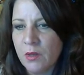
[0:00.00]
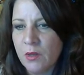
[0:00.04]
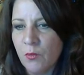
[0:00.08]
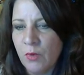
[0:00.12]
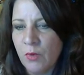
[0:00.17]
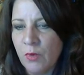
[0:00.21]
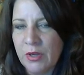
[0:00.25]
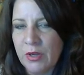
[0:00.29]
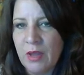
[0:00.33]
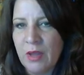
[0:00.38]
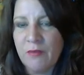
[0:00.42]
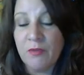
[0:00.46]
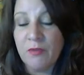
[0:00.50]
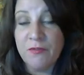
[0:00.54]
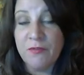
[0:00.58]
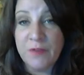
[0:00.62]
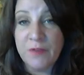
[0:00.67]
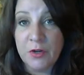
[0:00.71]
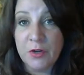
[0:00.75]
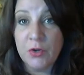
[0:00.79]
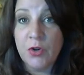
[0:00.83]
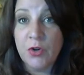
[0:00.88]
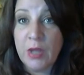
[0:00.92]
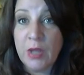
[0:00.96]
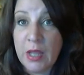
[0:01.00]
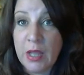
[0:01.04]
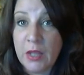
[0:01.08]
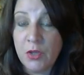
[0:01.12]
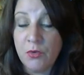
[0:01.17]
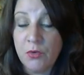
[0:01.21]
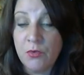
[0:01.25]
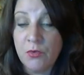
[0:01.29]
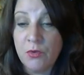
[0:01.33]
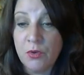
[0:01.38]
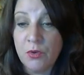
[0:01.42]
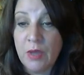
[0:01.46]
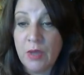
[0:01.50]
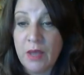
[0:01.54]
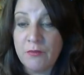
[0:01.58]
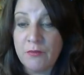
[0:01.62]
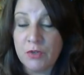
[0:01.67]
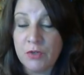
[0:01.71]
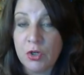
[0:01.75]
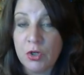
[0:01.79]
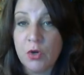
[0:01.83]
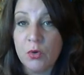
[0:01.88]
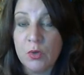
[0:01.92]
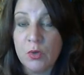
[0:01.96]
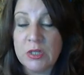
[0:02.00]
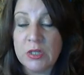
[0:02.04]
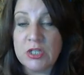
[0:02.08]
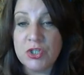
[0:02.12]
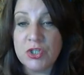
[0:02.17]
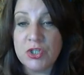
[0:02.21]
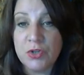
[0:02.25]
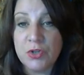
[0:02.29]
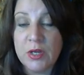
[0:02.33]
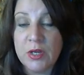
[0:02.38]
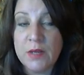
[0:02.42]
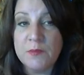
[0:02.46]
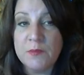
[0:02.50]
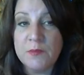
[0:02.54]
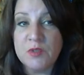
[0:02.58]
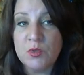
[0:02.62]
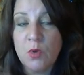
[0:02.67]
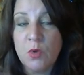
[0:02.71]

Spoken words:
When you have a feral cat, you have to go to extremes.